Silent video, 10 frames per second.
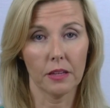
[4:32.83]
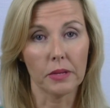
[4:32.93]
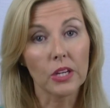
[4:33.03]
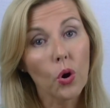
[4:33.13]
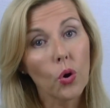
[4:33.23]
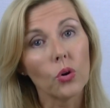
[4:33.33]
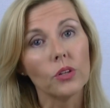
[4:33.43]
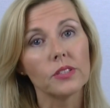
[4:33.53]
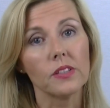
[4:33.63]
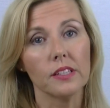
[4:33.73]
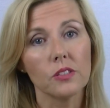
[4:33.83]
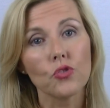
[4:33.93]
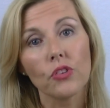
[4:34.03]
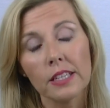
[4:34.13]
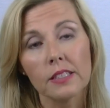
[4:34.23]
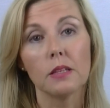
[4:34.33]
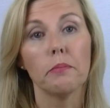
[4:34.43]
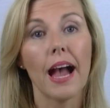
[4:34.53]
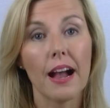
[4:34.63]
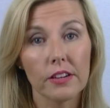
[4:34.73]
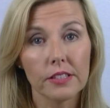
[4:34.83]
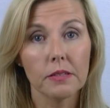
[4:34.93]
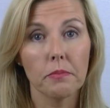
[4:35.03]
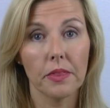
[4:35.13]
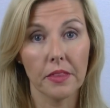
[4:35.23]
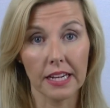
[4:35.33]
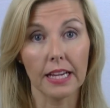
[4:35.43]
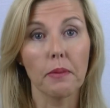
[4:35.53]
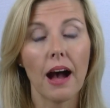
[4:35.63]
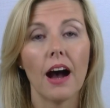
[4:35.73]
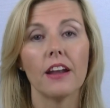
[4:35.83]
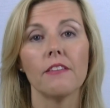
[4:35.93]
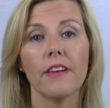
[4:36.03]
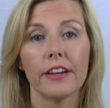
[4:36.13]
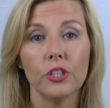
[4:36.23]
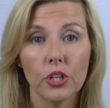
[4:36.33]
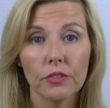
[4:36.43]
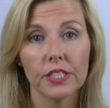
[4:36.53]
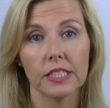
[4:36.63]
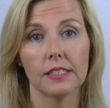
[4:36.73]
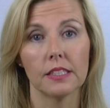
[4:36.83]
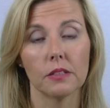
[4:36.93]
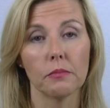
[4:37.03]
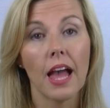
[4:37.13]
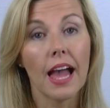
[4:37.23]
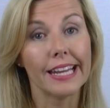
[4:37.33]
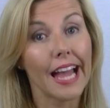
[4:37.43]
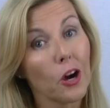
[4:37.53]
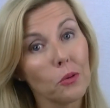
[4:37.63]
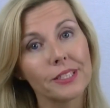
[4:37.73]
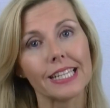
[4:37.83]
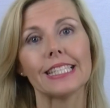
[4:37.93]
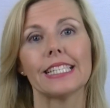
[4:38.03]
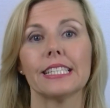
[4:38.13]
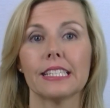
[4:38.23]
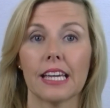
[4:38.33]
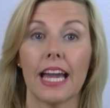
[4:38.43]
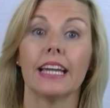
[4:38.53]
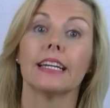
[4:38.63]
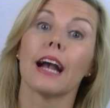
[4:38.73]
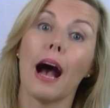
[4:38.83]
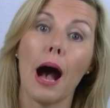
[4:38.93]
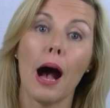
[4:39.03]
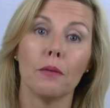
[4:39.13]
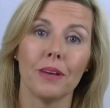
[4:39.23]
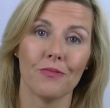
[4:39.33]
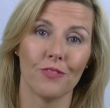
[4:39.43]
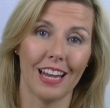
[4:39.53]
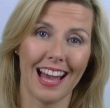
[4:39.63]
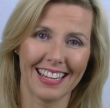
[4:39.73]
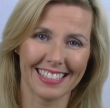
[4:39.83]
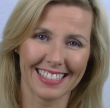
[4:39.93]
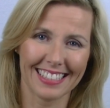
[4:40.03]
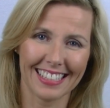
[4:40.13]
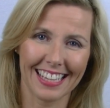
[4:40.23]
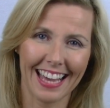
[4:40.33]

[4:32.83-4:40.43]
because this triggers the parasympathetic part of our nervous system and it helps us to stay calm and relaxed.